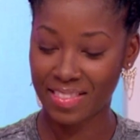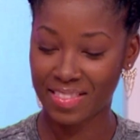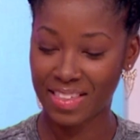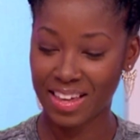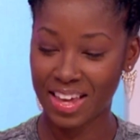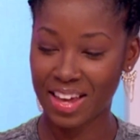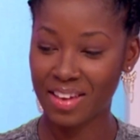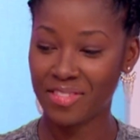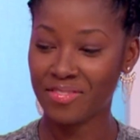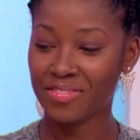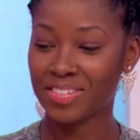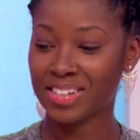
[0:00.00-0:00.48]
the
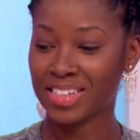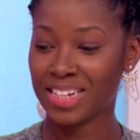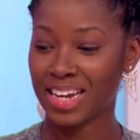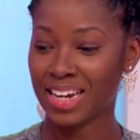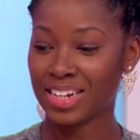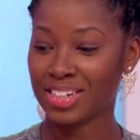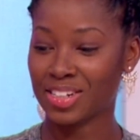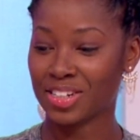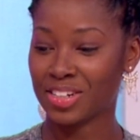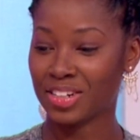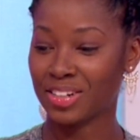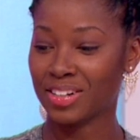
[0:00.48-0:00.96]

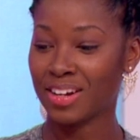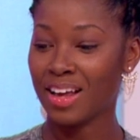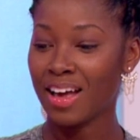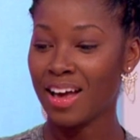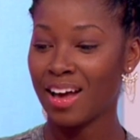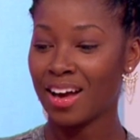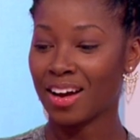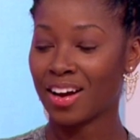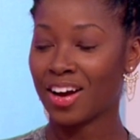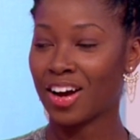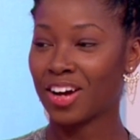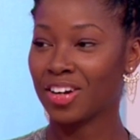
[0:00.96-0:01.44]
invitation
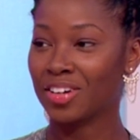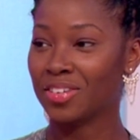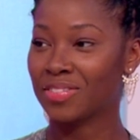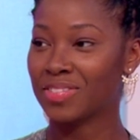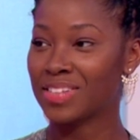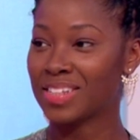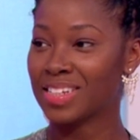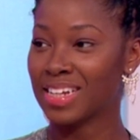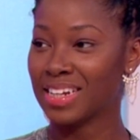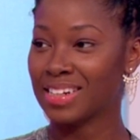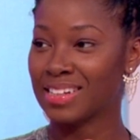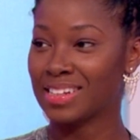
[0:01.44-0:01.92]
kind of
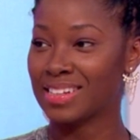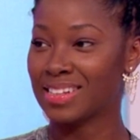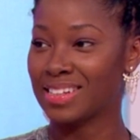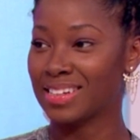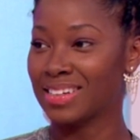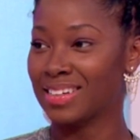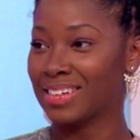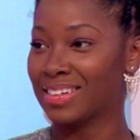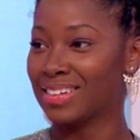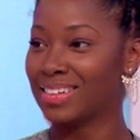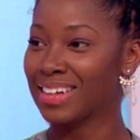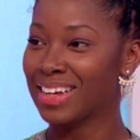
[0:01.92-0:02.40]
sets
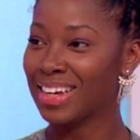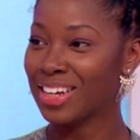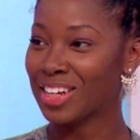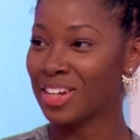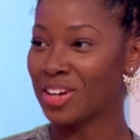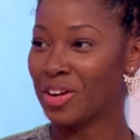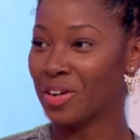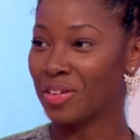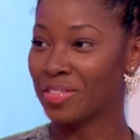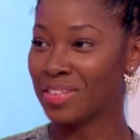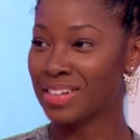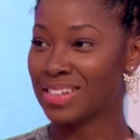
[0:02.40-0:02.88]
the, you
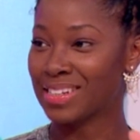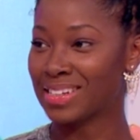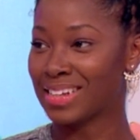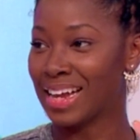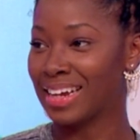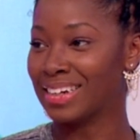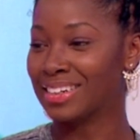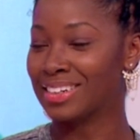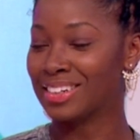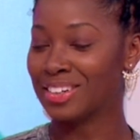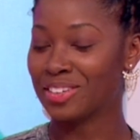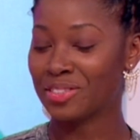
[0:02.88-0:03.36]
know, the
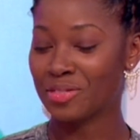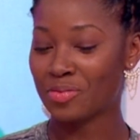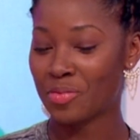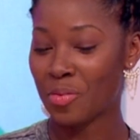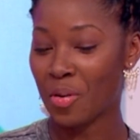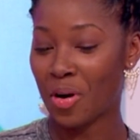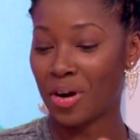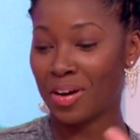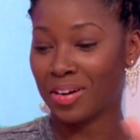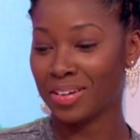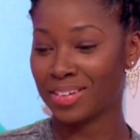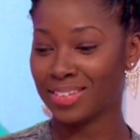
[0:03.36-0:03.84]
standard of
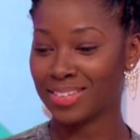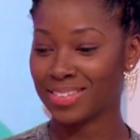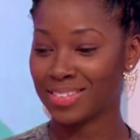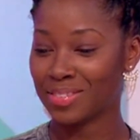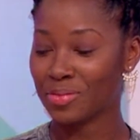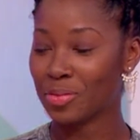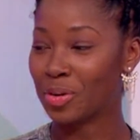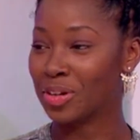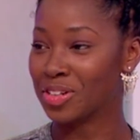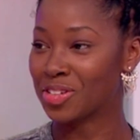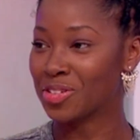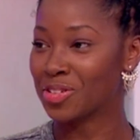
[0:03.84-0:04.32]
what
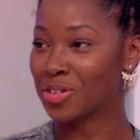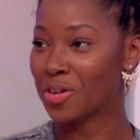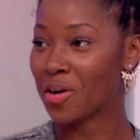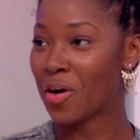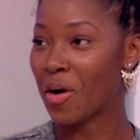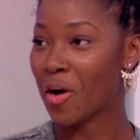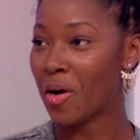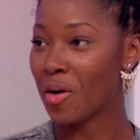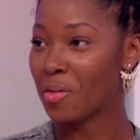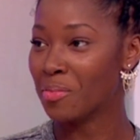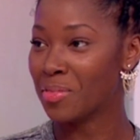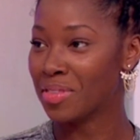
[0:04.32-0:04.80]
what's to
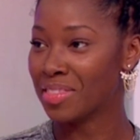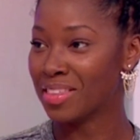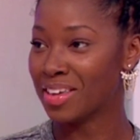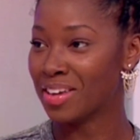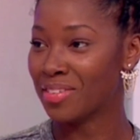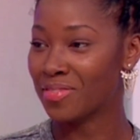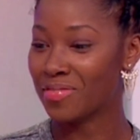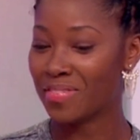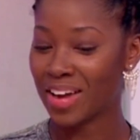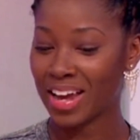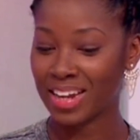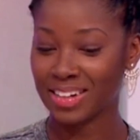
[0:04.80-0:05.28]
come in the
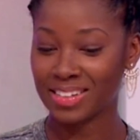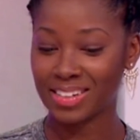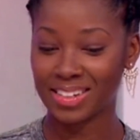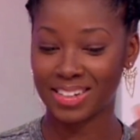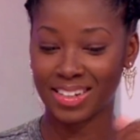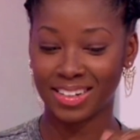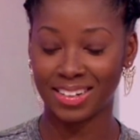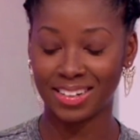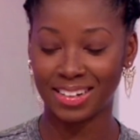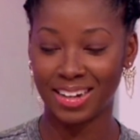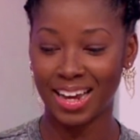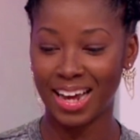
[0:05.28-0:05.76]
event,
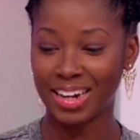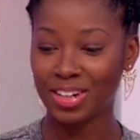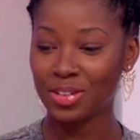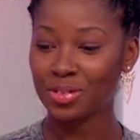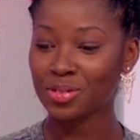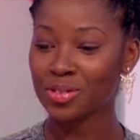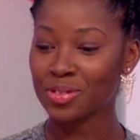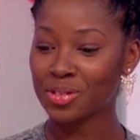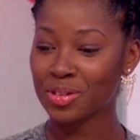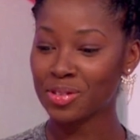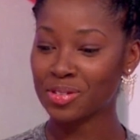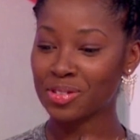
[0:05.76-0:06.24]
and, and it
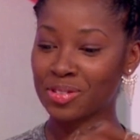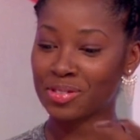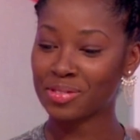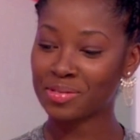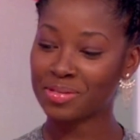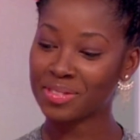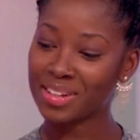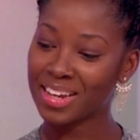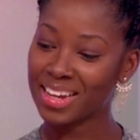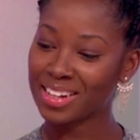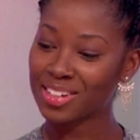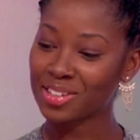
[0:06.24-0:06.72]
also
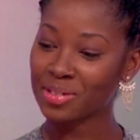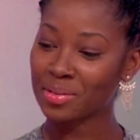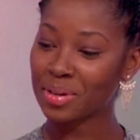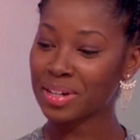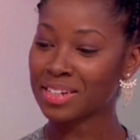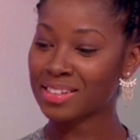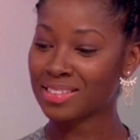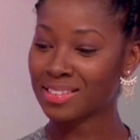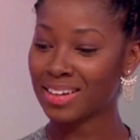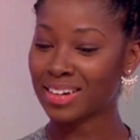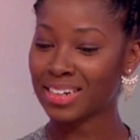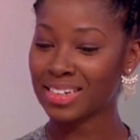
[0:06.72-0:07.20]
just gets you
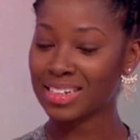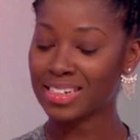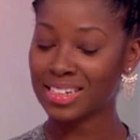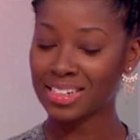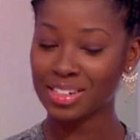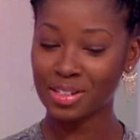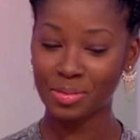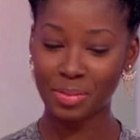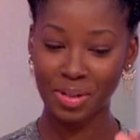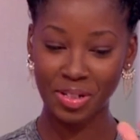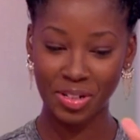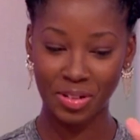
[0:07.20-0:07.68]
excited,
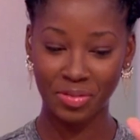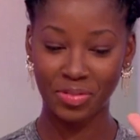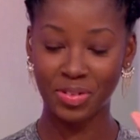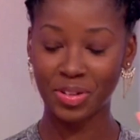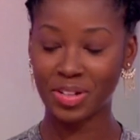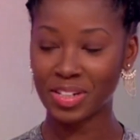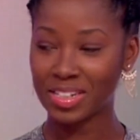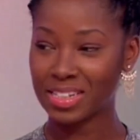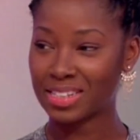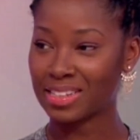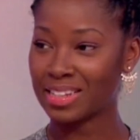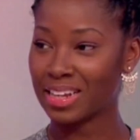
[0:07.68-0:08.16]
especially if you
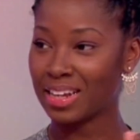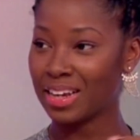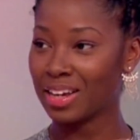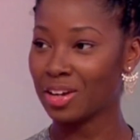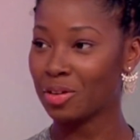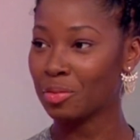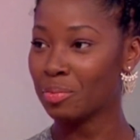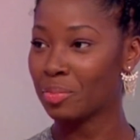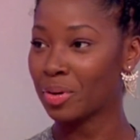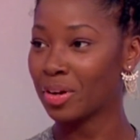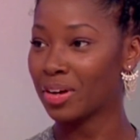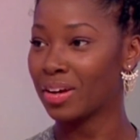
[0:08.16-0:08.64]
can see
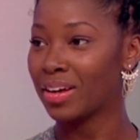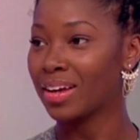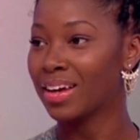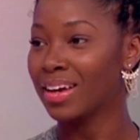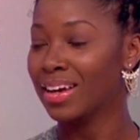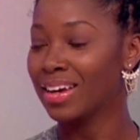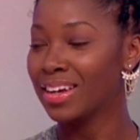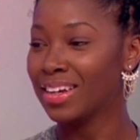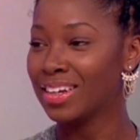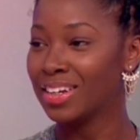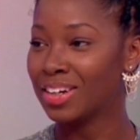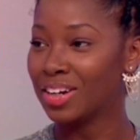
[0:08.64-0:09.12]
it. But
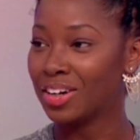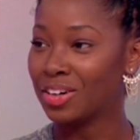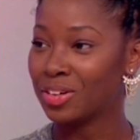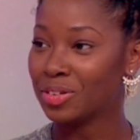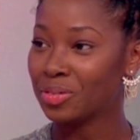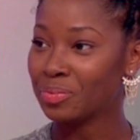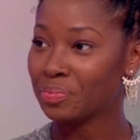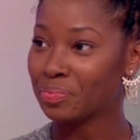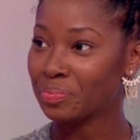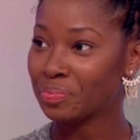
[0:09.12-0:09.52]
but they know. are very